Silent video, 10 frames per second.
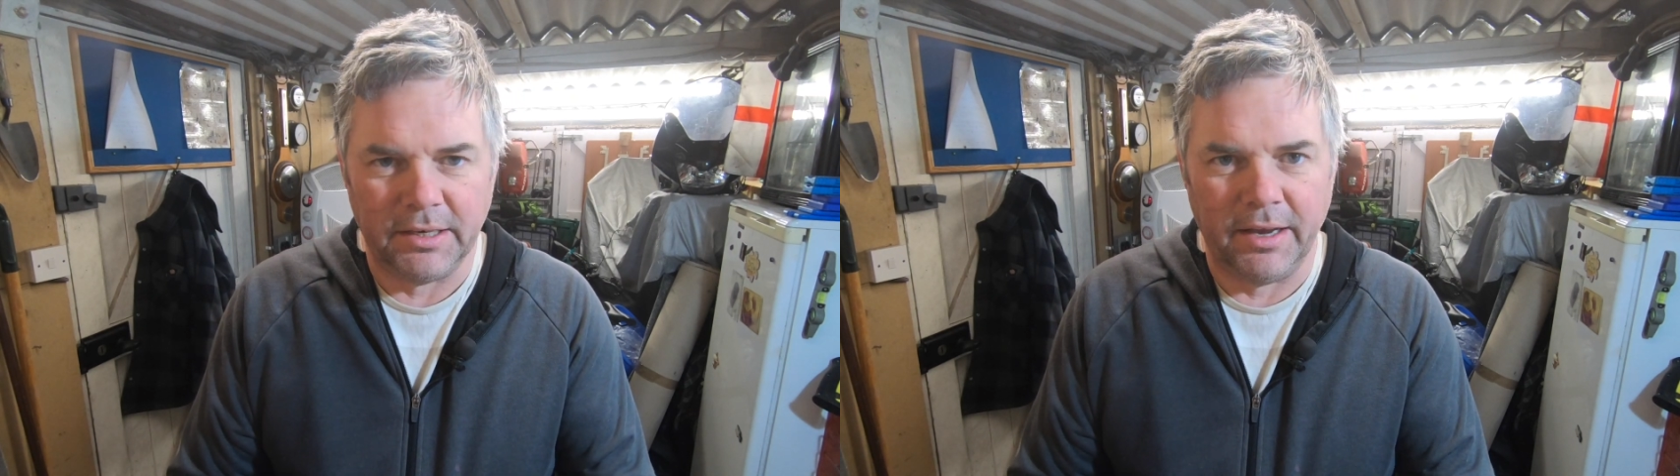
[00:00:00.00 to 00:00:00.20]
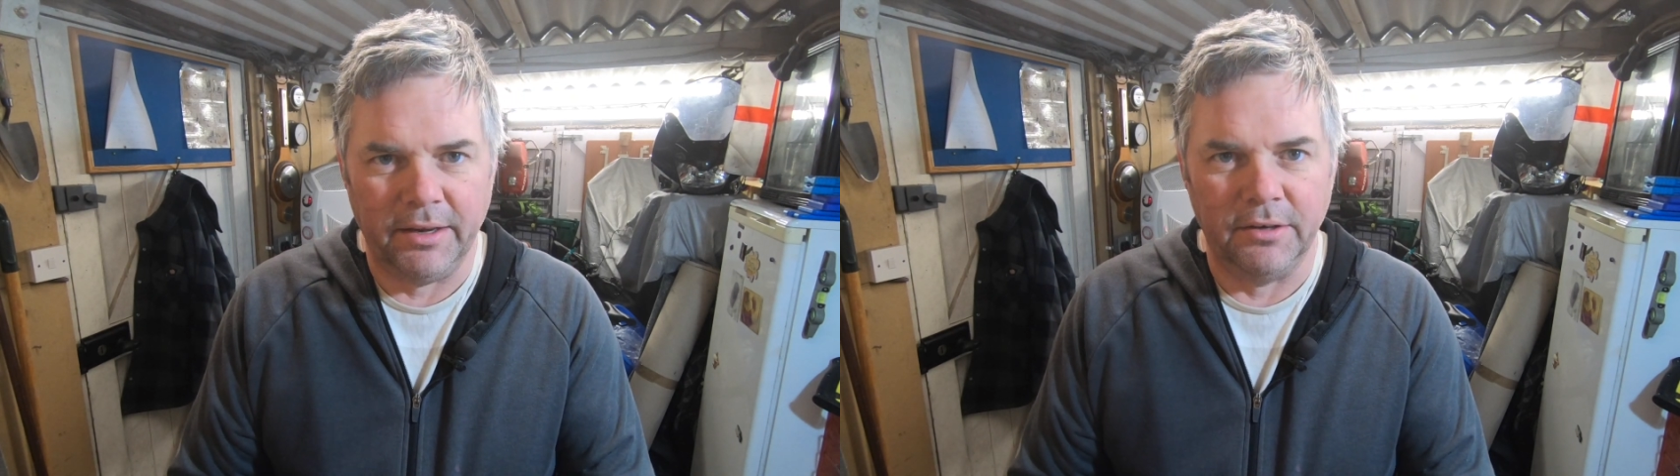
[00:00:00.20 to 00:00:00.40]

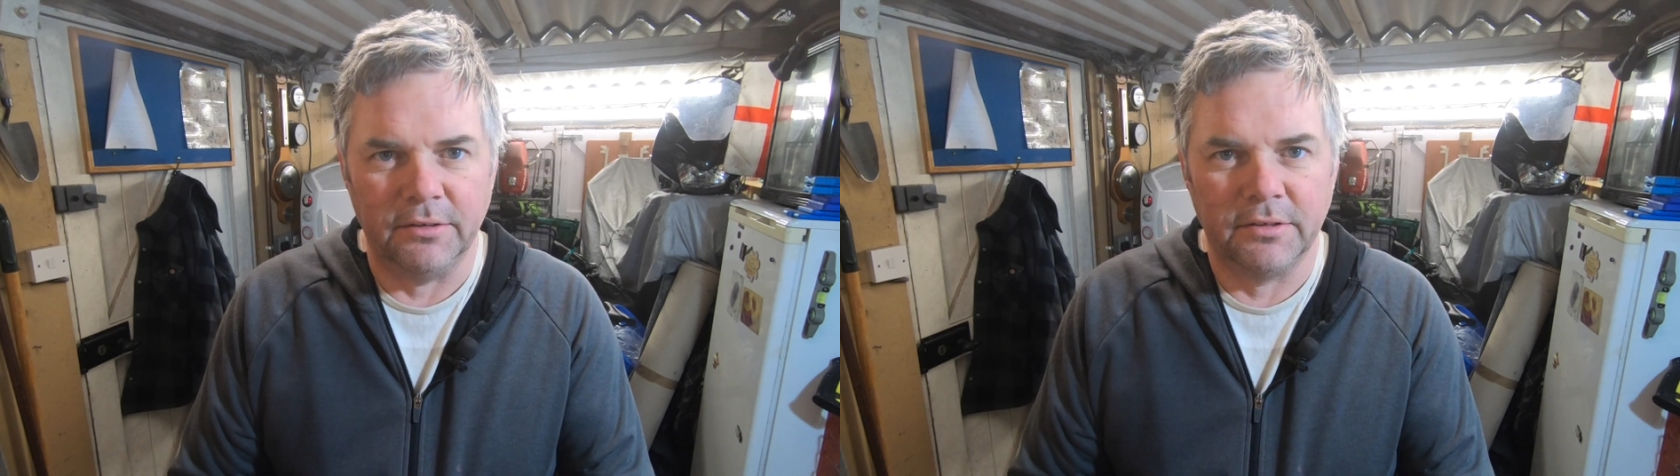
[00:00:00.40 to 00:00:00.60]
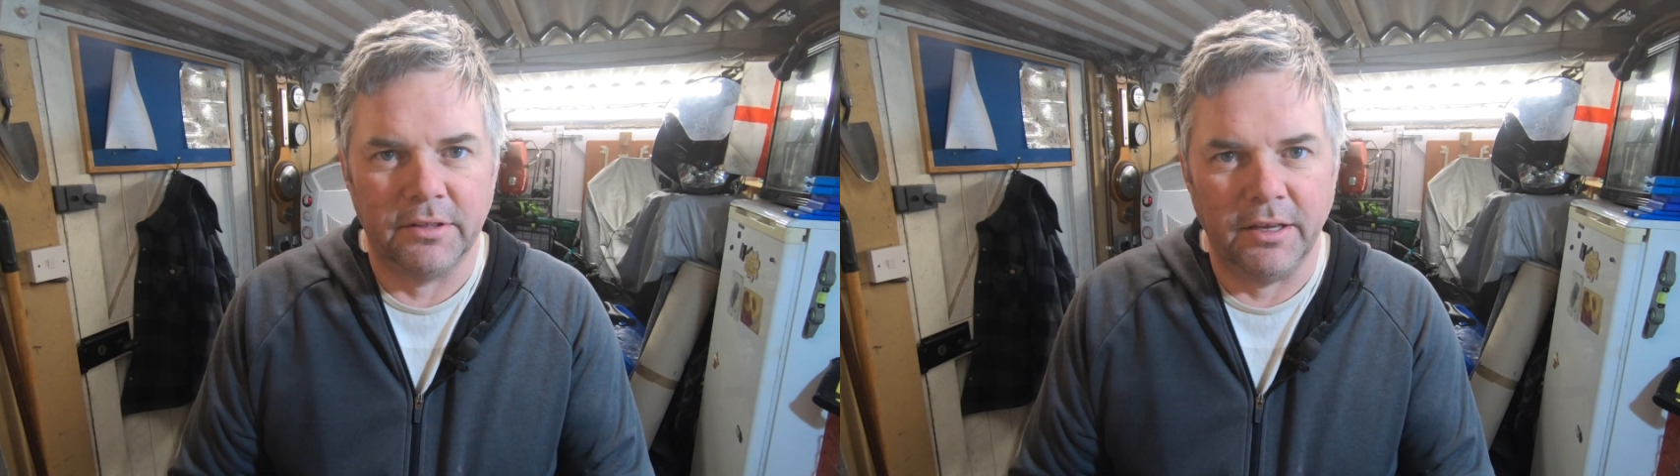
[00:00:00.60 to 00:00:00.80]
can
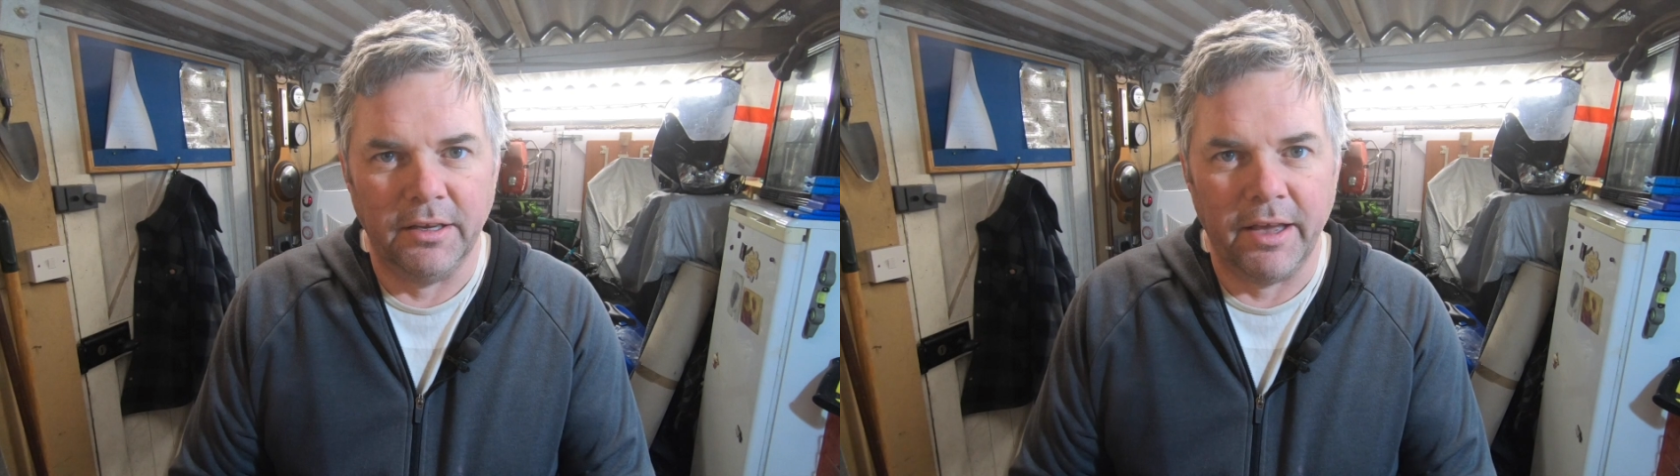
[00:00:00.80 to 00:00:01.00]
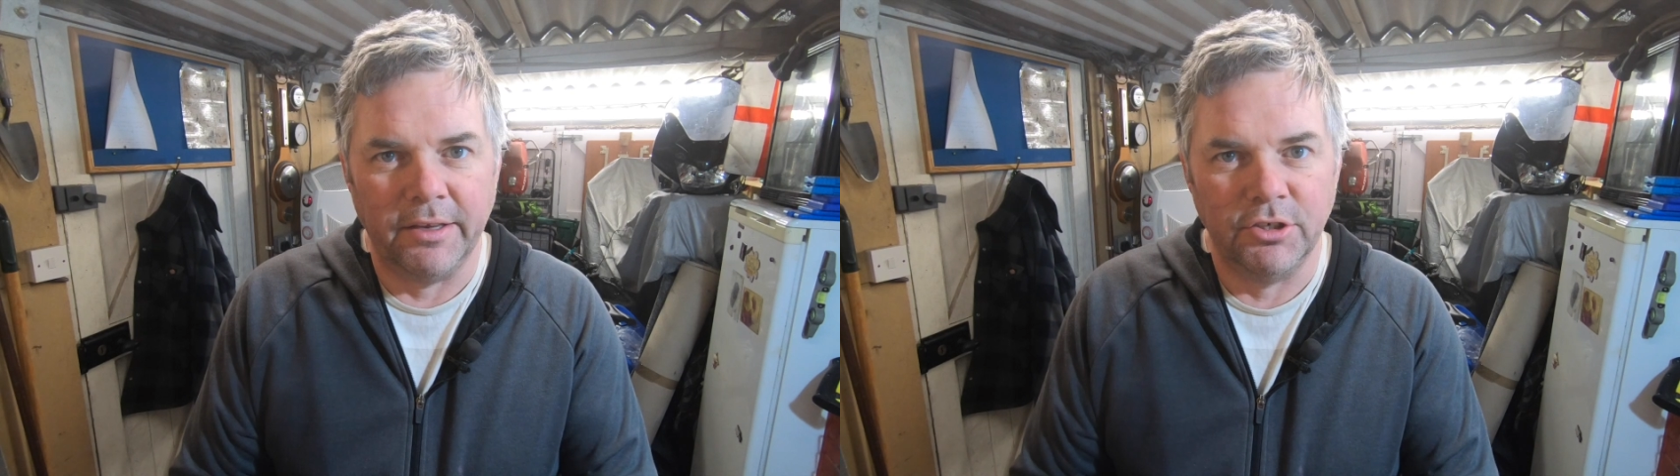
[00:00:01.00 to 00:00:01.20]

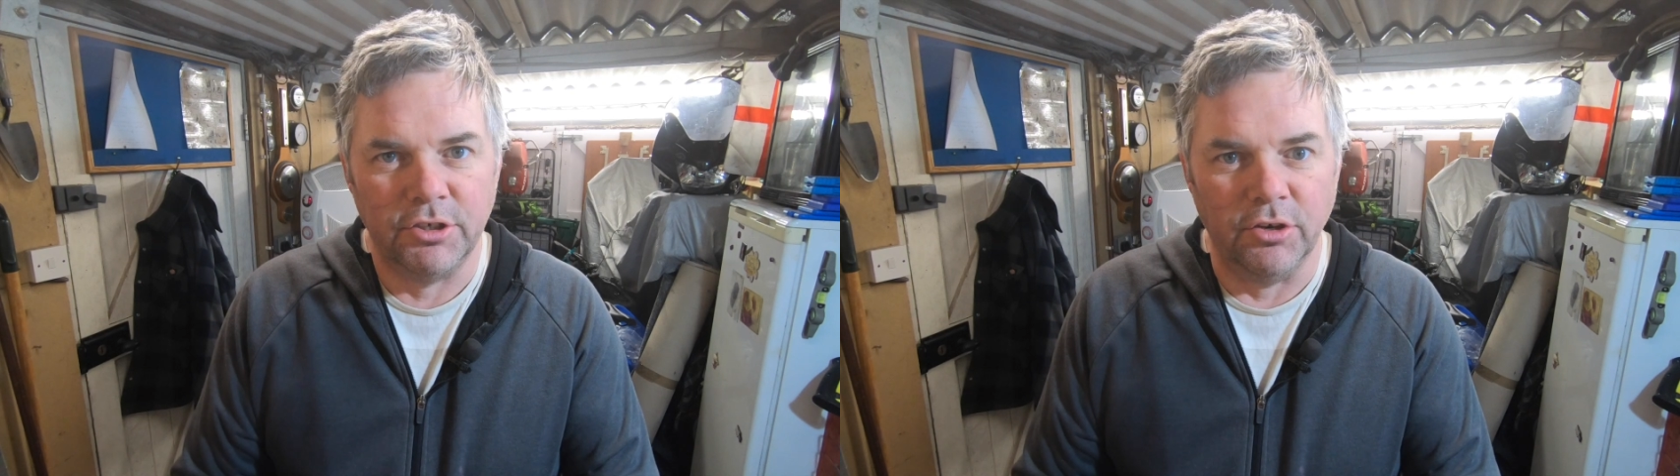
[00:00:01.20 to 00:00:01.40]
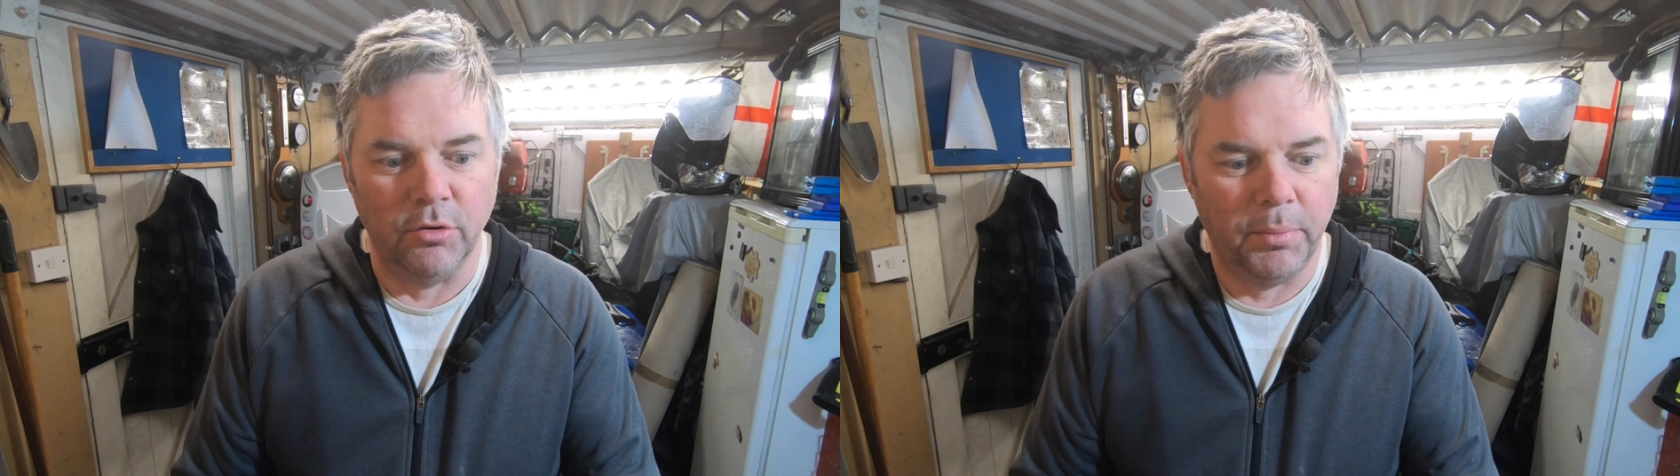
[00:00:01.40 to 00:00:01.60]
the
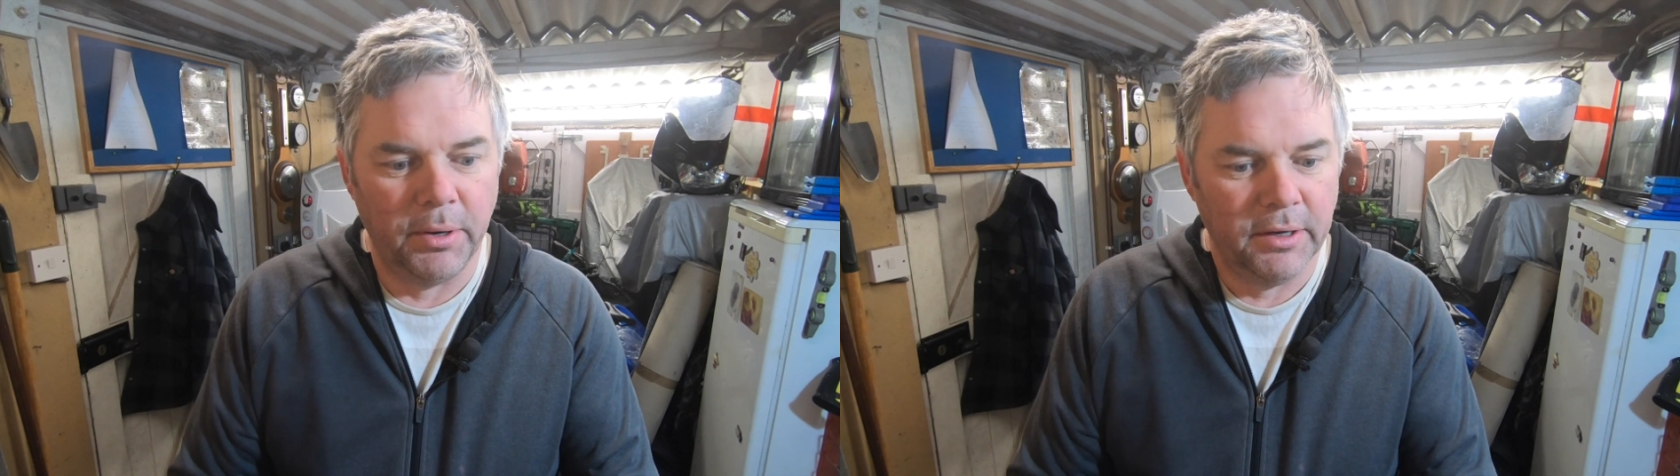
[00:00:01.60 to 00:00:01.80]
engine up,